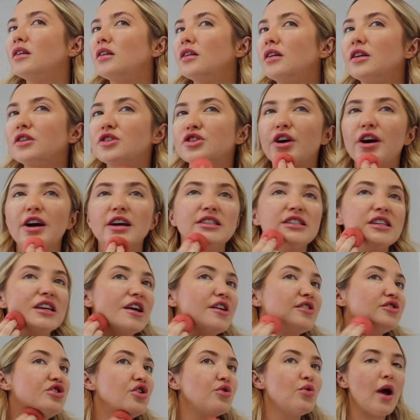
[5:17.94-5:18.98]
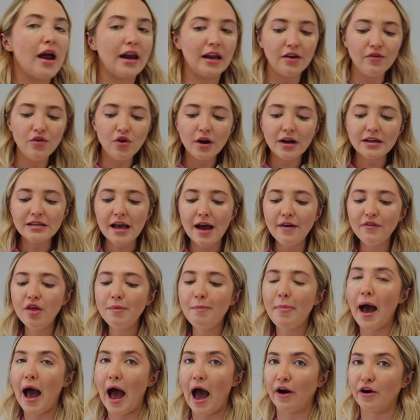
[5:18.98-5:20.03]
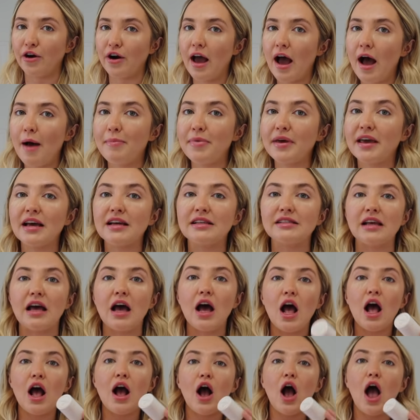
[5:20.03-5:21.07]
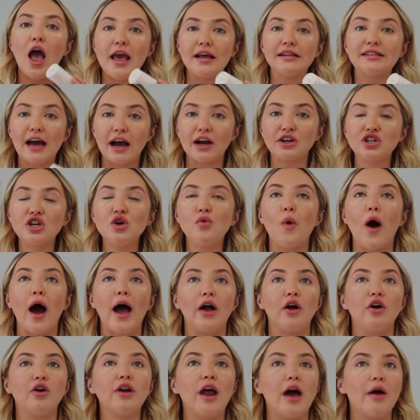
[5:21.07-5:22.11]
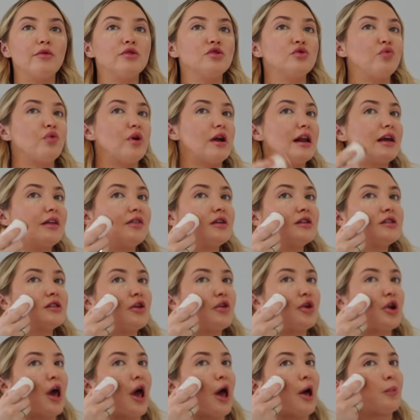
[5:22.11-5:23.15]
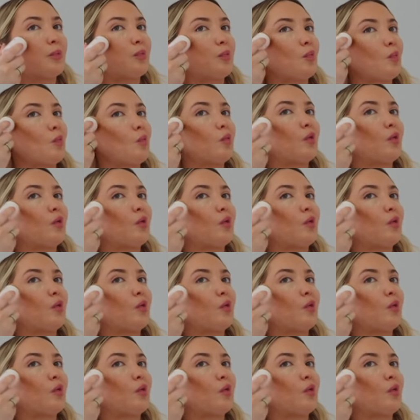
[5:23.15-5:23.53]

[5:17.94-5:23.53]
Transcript: It's crazy. Do any of you guys have the pattern app? Because it's actually wild. I was reading this the other day.